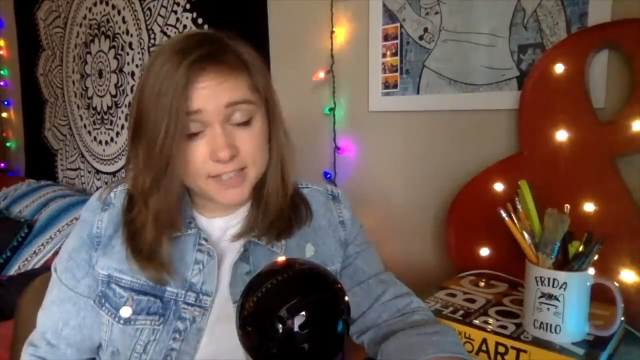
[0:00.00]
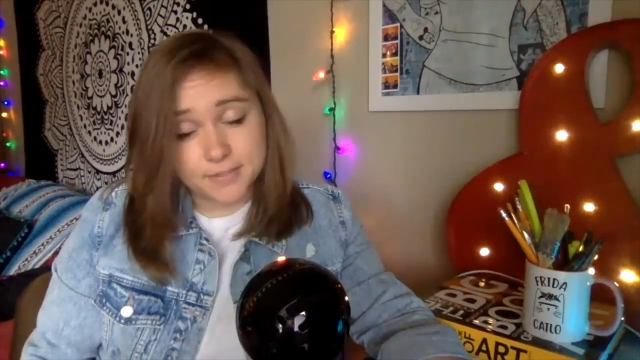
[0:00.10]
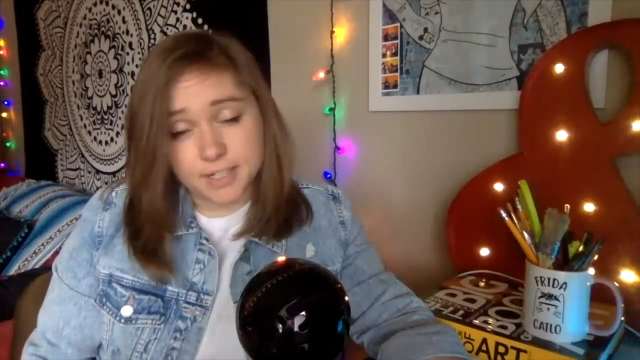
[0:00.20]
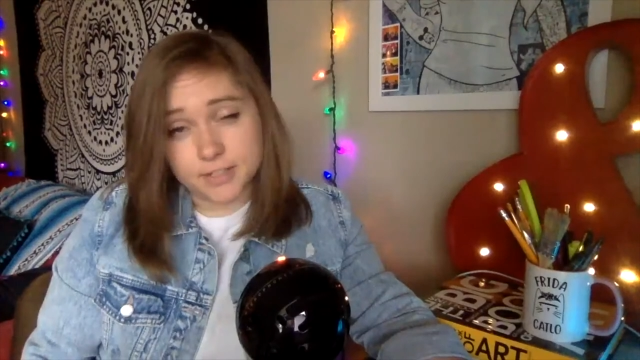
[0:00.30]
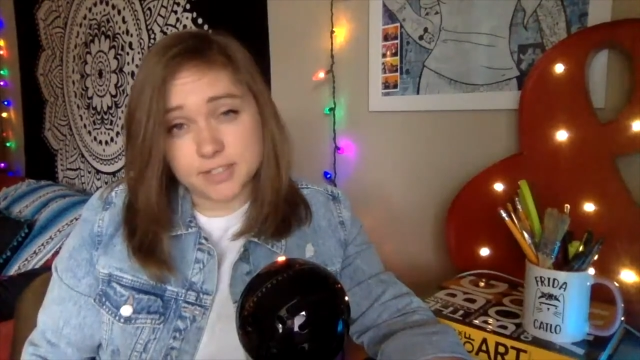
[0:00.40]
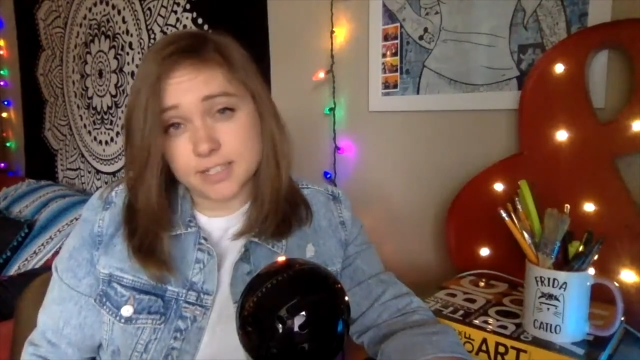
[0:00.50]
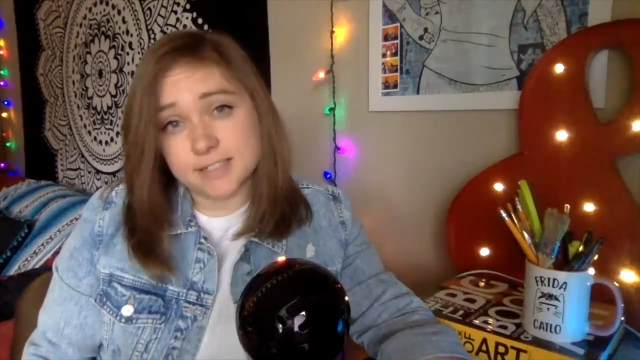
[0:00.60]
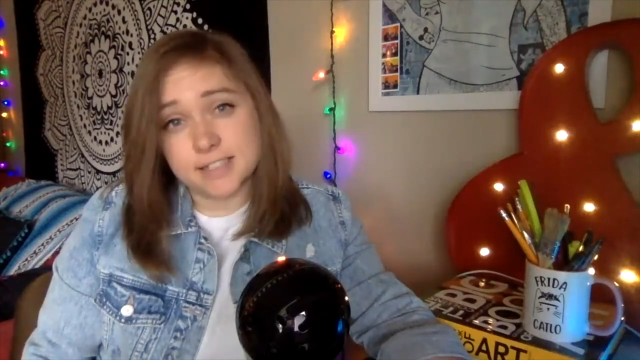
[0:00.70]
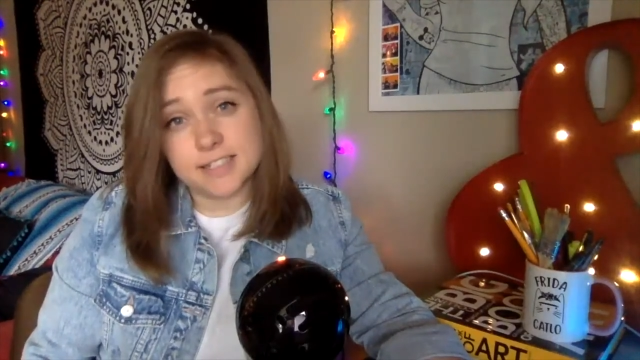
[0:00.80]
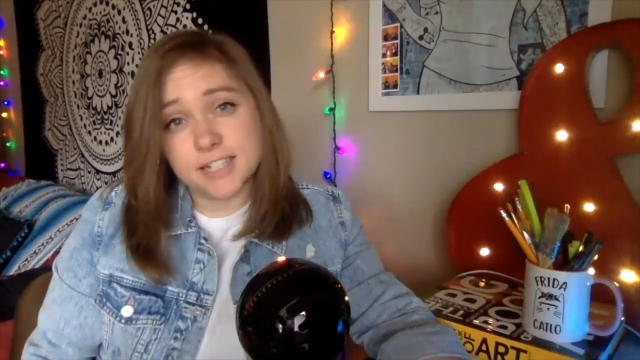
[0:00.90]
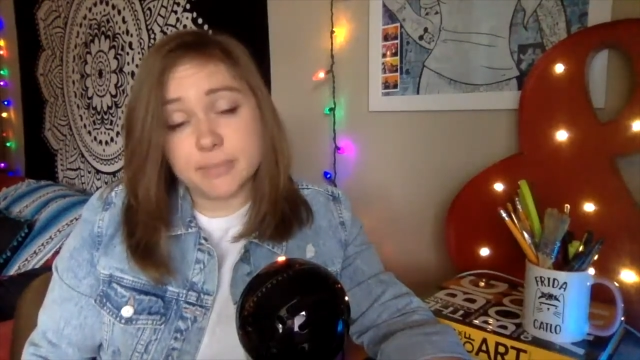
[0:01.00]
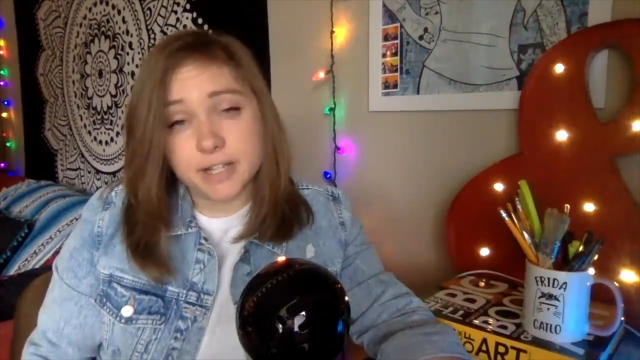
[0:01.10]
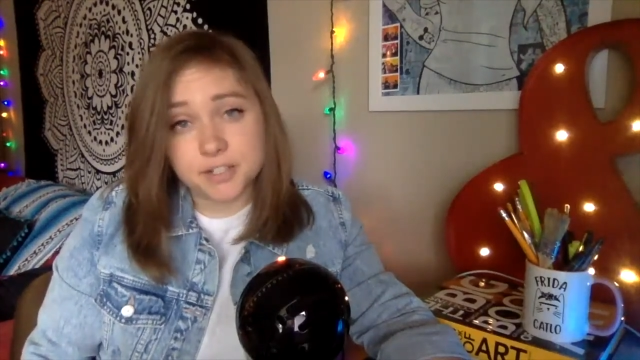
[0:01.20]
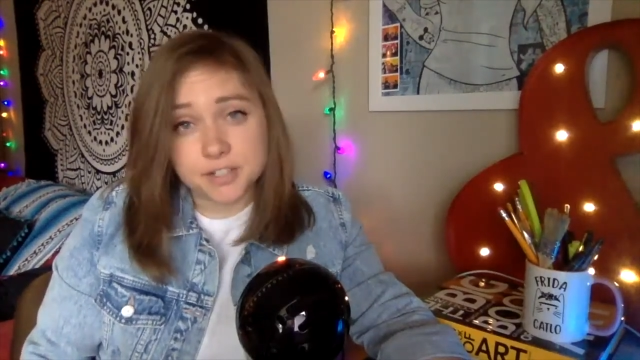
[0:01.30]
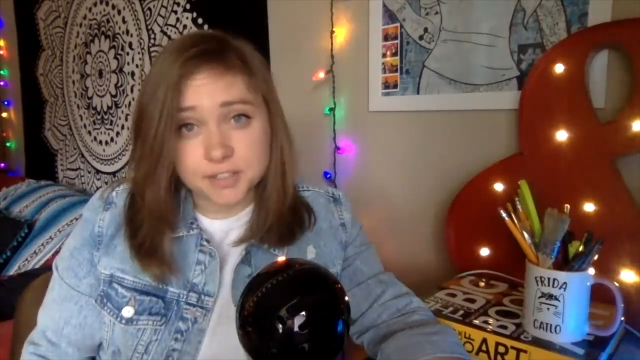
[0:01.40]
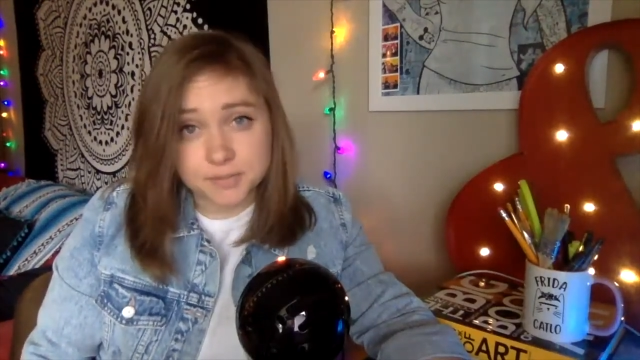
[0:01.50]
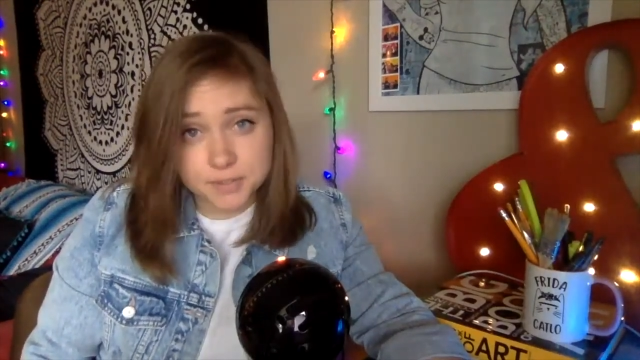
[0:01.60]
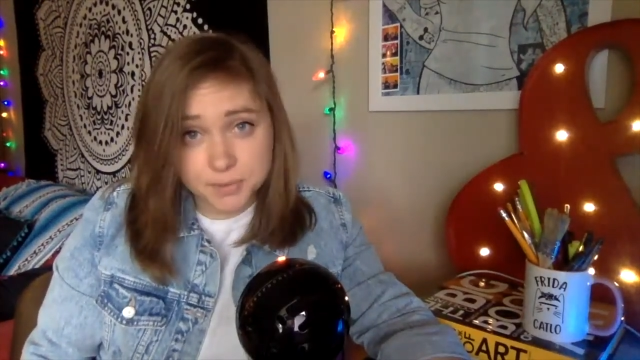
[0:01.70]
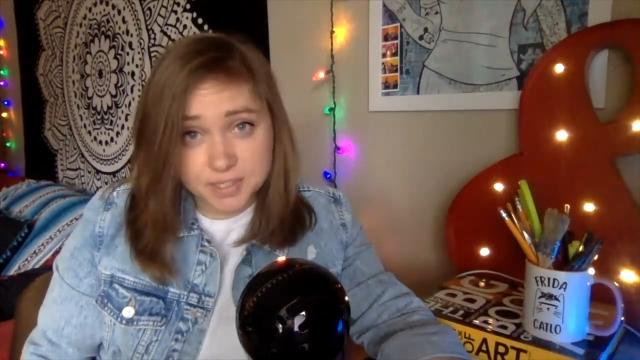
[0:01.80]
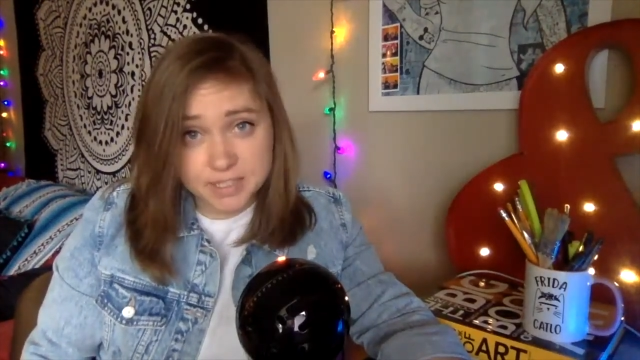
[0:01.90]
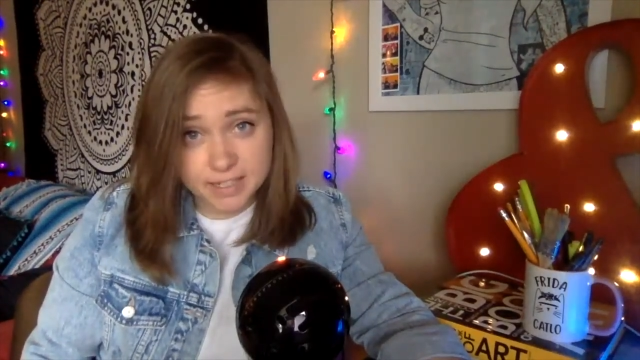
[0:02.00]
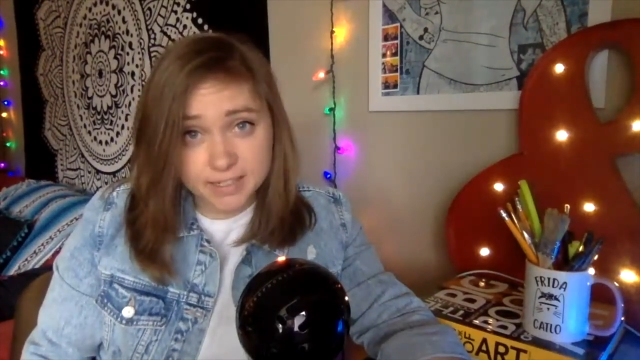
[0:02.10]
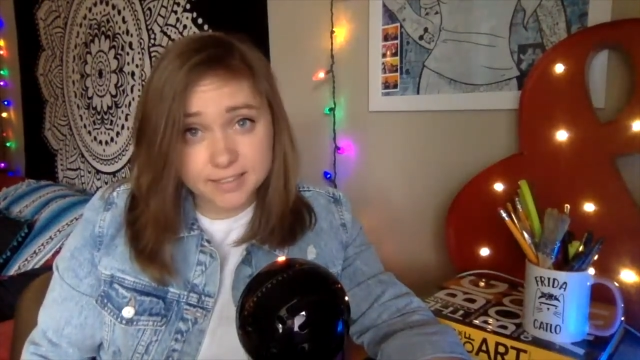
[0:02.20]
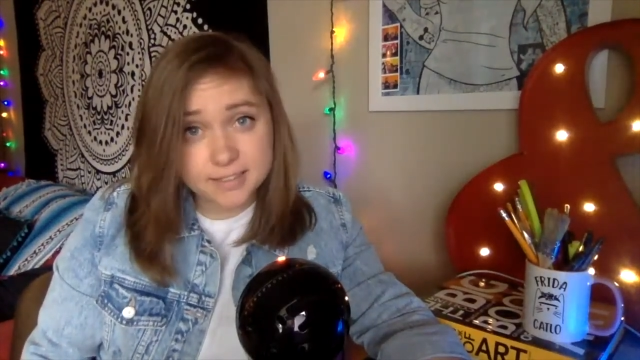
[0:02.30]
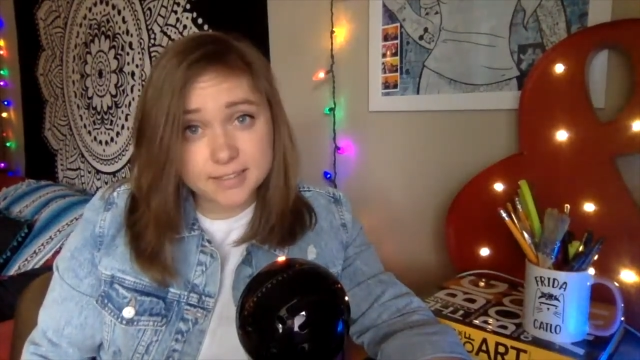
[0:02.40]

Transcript: video does contain mentions of suicide.